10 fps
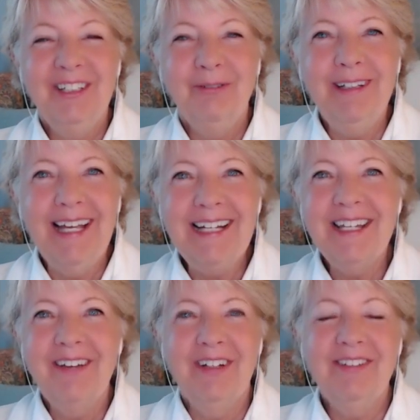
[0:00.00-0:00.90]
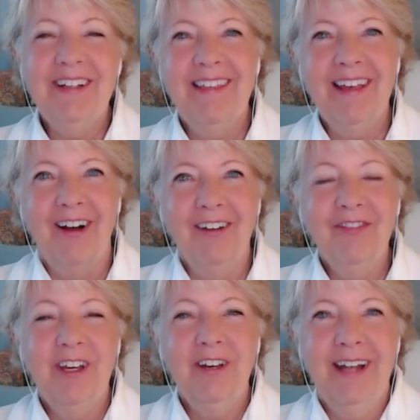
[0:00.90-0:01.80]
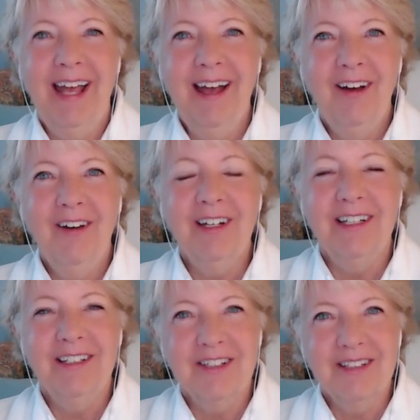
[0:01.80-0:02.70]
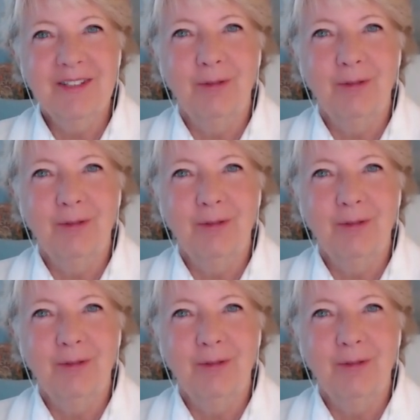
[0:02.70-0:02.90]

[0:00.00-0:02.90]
we like to have everything all figured out and just